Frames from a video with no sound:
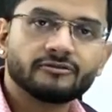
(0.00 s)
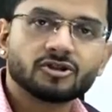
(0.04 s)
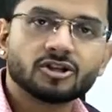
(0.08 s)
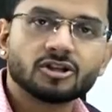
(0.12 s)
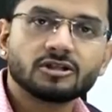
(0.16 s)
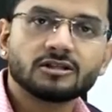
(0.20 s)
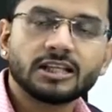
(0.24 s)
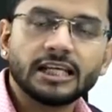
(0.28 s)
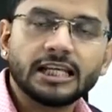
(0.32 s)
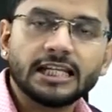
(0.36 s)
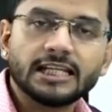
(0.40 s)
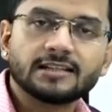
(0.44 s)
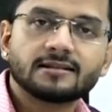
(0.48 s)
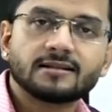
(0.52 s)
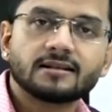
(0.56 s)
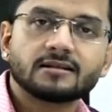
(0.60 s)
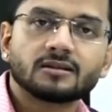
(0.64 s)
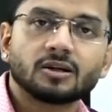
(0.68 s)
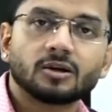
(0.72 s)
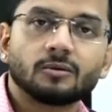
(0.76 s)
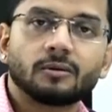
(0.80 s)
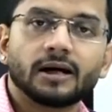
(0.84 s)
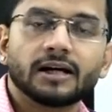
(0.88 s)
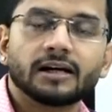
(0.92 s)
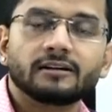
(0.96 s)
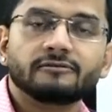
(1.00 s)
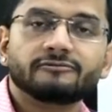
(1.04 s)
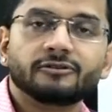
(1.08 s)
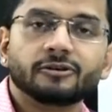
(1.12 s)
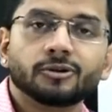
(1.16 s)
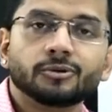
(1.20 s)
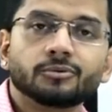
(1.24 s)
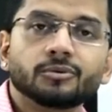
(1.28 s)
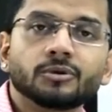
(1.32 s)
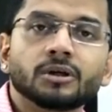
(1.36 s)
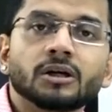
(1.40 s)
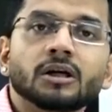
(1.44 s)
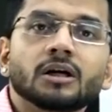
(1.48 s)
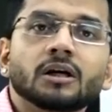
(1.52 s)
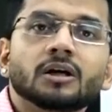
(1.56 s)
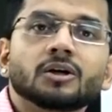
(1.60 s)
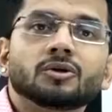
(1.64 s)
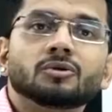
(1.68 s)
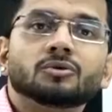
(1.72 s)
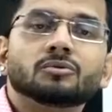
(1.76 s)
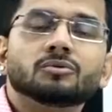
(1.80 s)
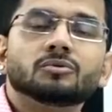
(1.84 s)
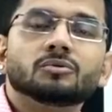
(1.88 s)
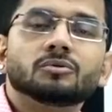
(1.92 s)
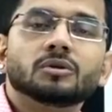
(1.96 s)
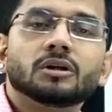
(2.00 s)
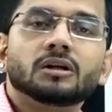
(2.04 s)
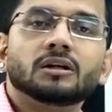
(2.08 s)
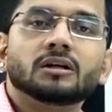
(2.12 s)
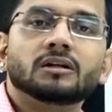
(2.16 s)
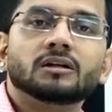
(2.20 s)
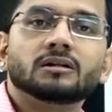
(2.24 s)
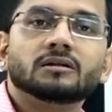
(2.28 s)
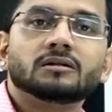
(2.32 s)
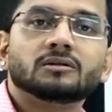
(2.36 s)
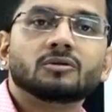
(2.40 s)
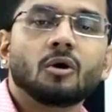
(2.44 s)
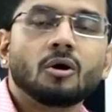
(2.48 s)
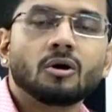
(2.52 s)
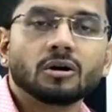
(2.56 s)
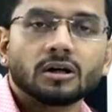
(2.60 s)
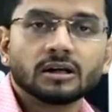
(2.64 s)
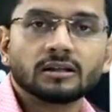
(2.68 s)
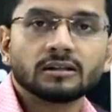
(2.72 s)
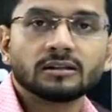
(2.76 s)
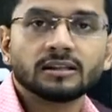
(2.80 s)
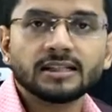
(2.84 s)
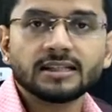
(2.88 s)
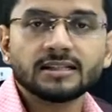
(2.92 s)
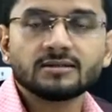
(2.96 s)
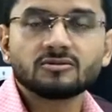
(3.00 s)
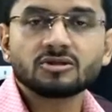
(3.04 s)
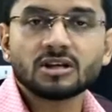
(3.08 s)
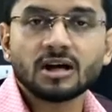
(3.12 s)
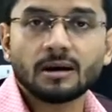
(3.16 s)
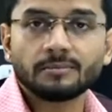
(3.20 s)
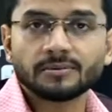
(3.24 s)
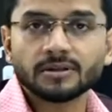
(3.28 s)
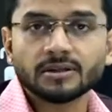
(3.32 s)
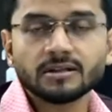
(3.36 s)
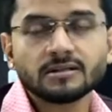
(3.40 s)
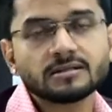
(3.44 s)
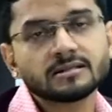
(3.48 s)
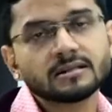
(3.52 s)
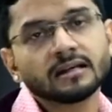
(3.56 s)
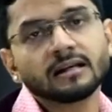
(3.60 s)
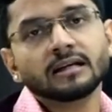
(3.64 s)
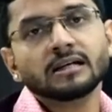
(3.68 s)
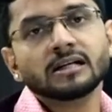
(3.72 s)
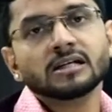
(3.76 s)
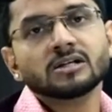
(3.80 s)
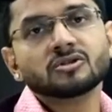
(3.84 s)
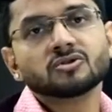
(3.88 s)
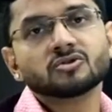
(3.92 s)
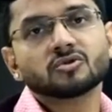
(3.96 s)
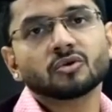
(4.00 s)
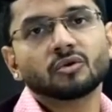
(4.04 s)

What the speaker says: revision series is required for you to conquer these chapters.